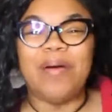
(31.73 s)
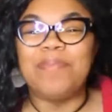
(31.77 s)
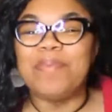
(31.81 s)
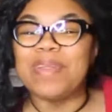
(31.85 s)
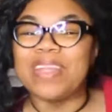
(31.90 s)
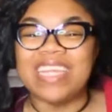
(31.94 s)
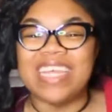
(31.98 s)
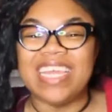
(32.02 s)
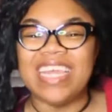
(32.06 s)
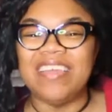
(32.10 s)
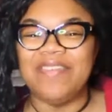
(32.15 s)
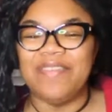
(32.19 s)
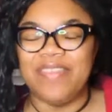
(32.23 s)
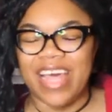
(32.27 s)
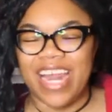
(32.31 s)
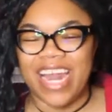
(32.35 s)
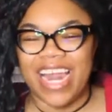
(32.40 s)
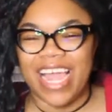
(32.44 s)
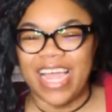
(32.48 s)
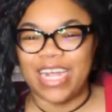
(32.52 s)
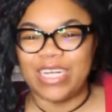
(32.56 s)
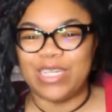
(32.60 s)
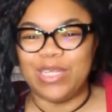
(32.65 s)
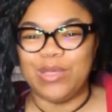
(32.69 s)
believe that
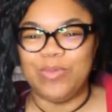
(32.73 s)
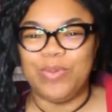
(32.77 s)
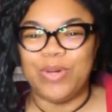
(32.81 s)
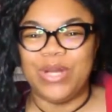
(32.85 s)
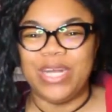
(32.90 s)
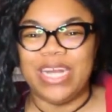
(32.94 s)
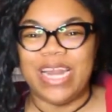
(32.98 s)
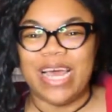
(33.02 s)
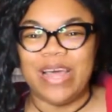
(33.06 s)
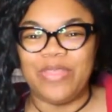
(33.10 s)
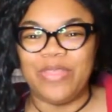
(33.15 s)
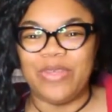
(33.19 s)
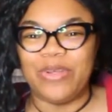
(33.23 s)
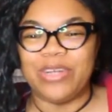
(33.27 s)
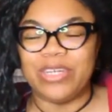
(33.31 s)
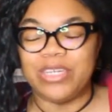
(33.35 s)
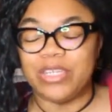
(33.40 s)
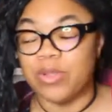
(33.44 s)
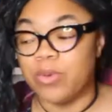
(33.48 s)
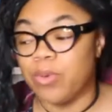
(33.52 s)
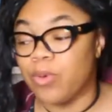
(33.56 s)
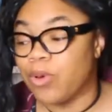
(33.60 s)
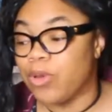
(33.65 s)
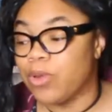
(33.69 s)
I actually put it out there
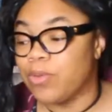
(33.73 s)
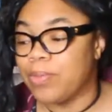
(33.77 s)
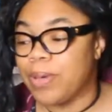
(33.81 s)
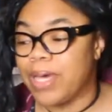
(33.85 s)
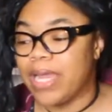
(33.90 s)
into the world,